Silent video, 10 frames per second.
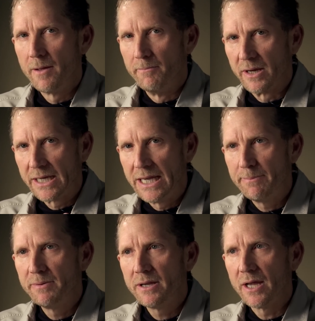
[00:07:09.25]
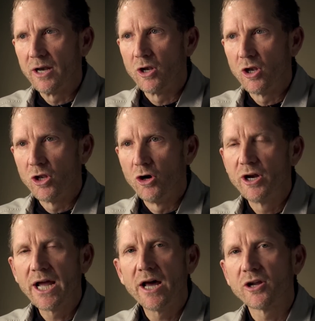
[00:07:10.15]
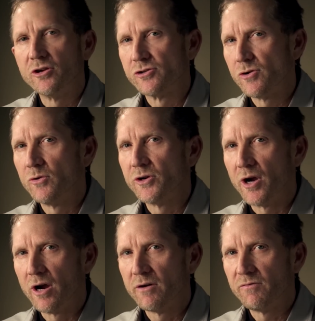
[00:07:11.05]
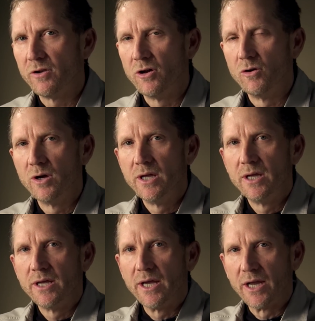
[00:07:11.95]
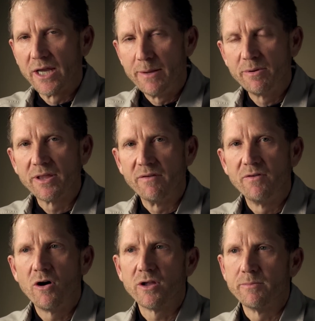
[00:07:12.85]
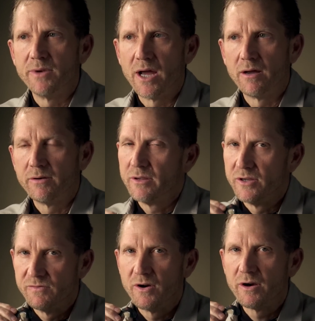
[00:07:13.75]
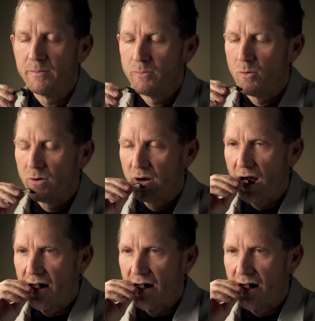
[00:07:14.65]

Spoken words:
But keeping and learning how to control your airflow and keeping that volume down is very important.